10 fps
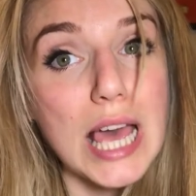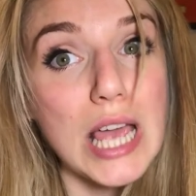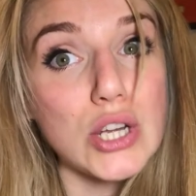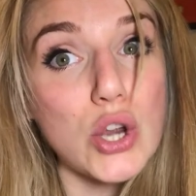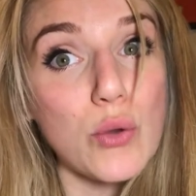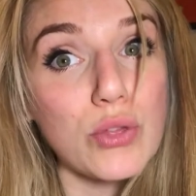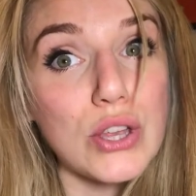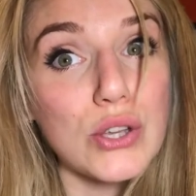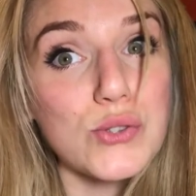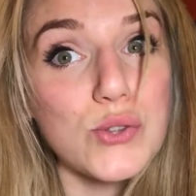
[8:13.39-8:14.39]
I don't
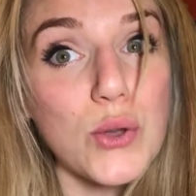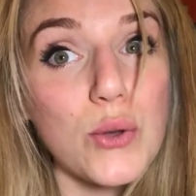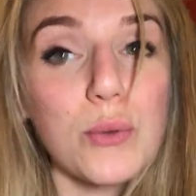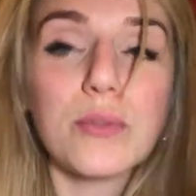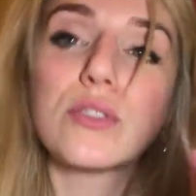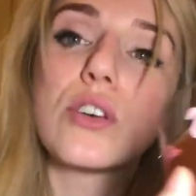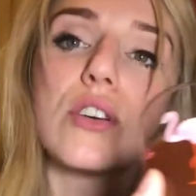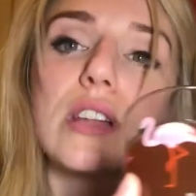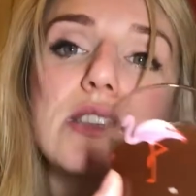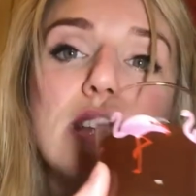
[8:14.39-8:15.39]
think so.
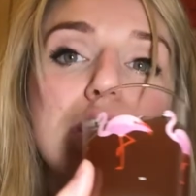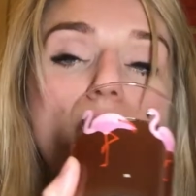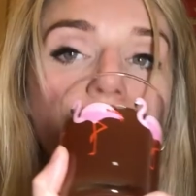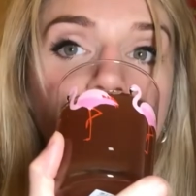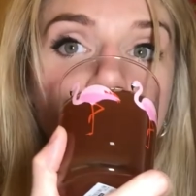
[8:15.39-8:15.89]
So let's taste it.